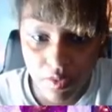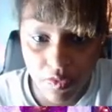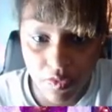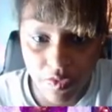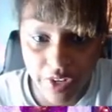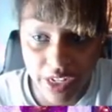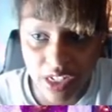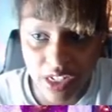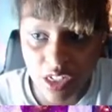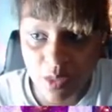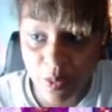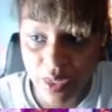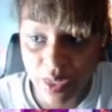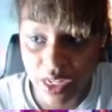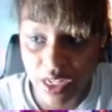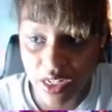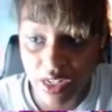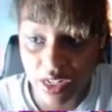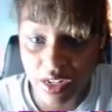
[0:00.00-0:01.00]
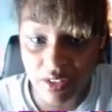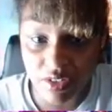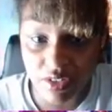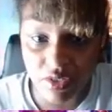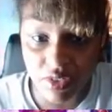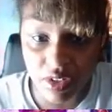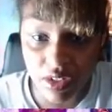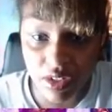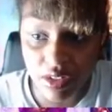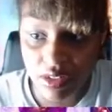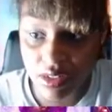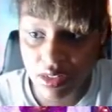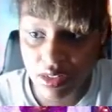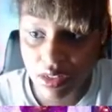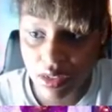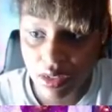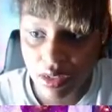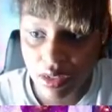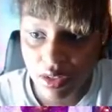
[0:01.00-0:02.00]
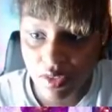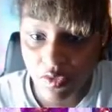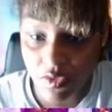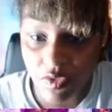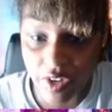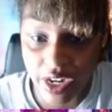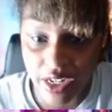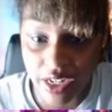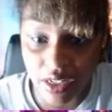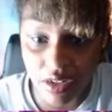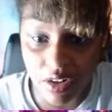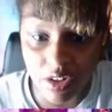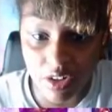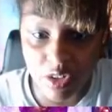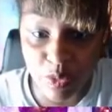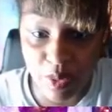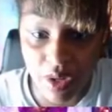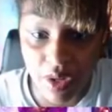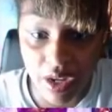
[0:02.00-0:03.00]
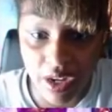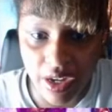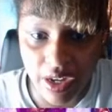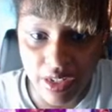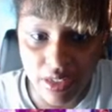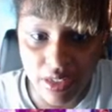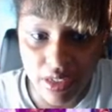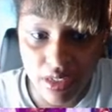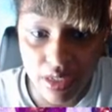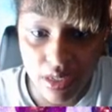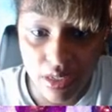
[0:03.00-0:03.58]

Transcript: Find the spaghetti strings. Find large pot.